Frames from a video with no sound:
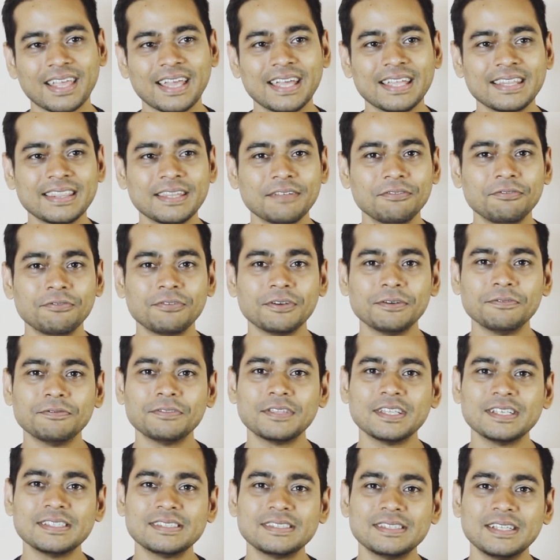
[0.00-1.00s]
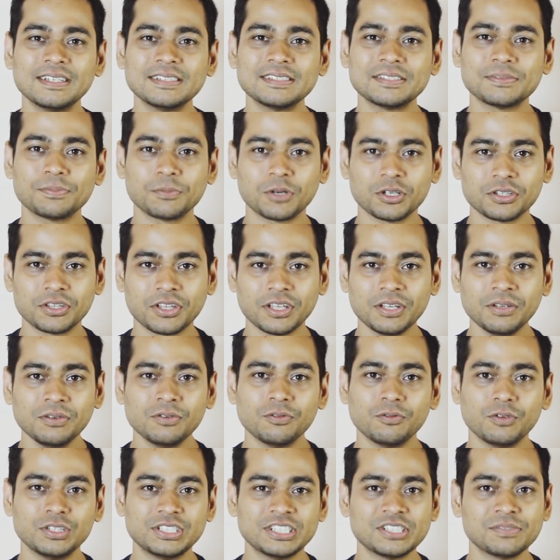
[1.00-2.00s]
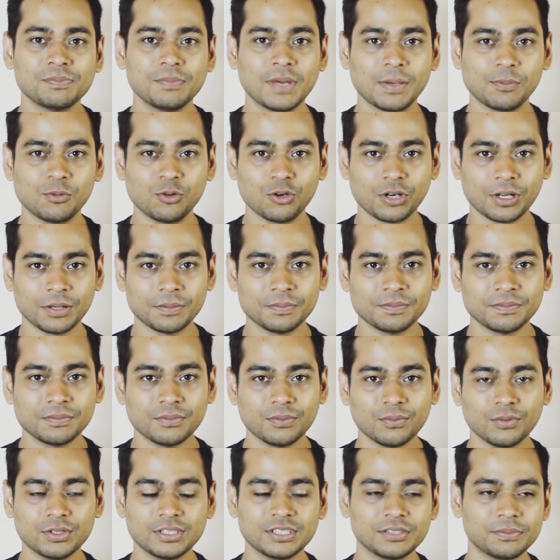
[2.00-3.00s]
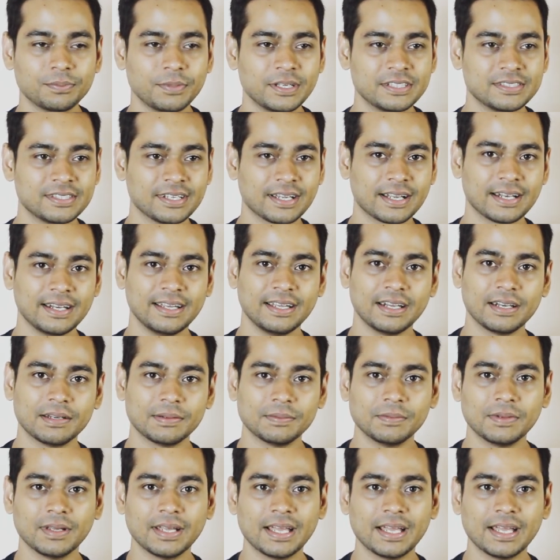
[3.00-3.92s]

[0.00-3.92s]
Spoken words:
And the fifth is the smriti, which is memory, which is basically